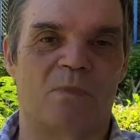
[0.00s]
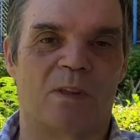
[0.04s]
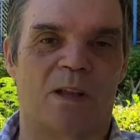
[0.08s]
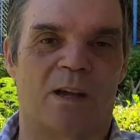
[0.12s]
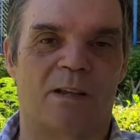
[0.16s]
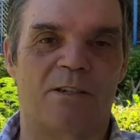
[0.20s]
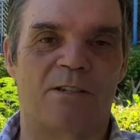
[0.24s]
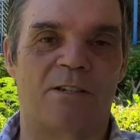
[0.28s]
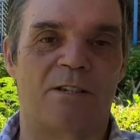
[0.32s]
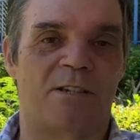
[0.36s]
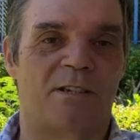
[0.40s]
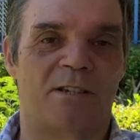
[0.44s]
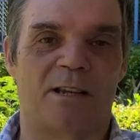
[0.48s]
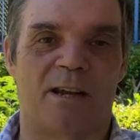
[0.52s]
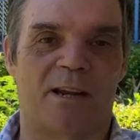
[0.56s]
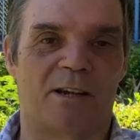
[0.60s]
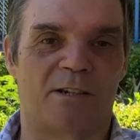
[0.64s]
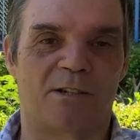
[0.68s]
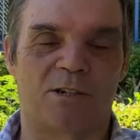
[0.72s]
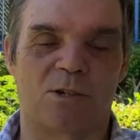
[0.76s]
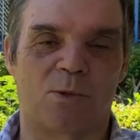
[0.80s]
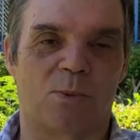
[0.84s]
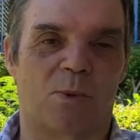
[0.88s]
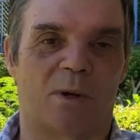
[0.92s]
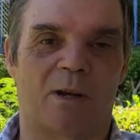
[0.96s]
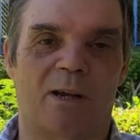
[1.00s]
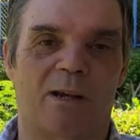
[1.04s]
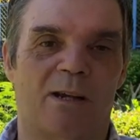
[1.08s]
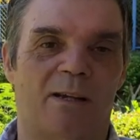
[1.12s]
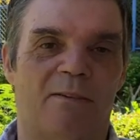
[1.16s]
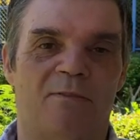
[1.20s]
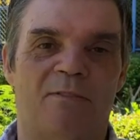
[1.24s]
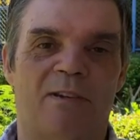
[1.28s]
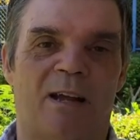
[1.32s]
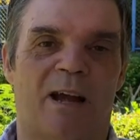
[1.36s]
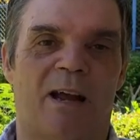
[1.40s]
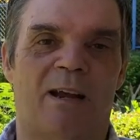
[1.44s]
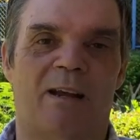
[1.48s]
And she said, I want to
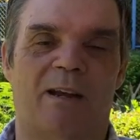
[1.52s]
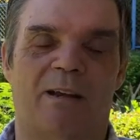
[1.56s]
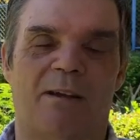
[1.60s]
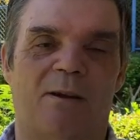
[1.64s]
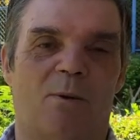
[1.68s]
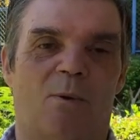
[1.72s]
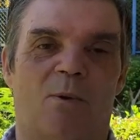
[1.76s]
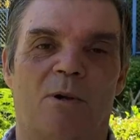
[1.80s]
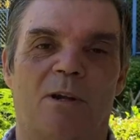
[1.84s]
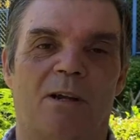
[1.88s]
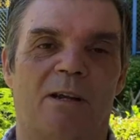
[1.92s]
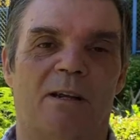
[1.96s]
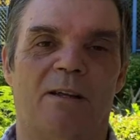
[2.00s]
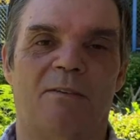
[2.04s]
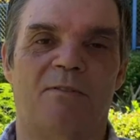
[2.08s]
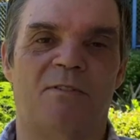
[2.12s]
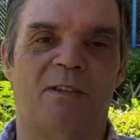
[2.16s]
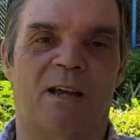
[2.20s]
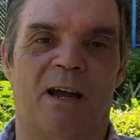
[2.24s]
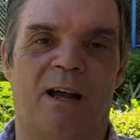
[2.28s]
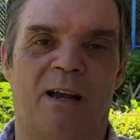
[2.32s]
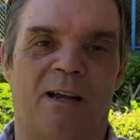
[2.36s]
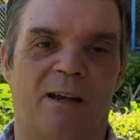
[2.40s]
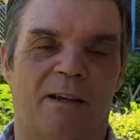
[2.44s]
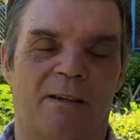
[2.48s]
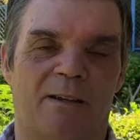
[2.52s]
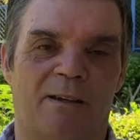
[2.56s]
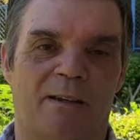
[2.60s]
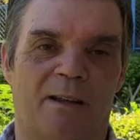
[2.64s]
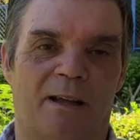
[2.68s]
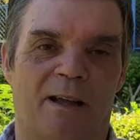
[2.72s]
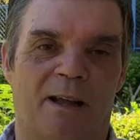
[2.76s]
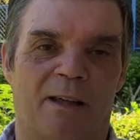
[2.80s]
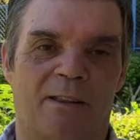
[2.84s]
leave Thailand.